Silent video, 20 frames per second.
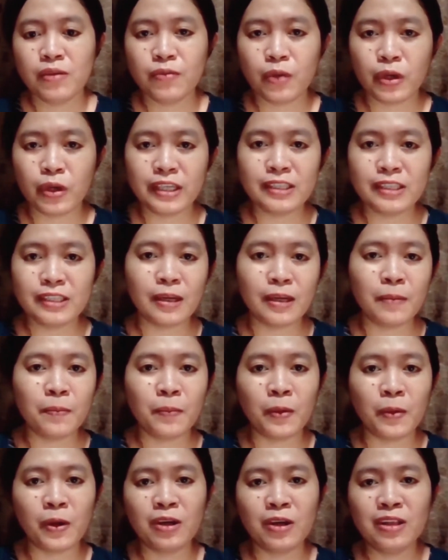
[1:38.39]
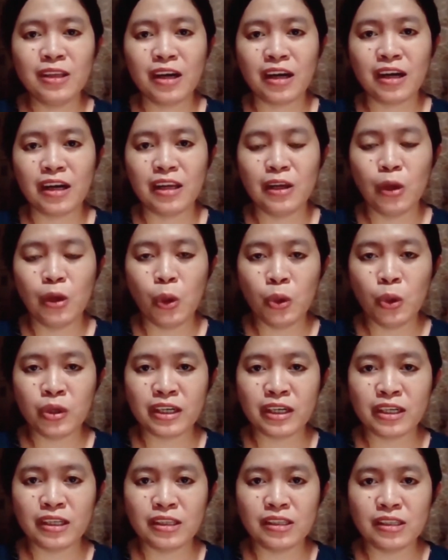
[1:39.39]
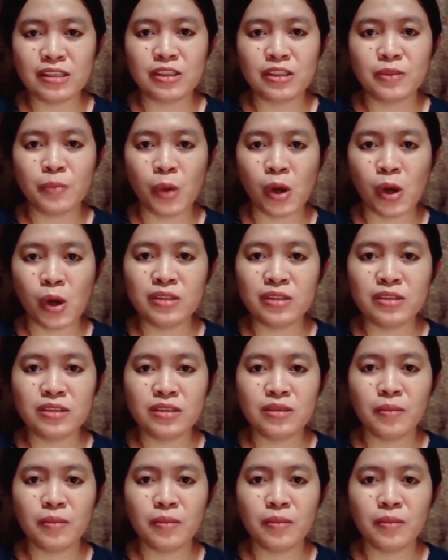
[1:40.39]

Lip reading: For example, a local small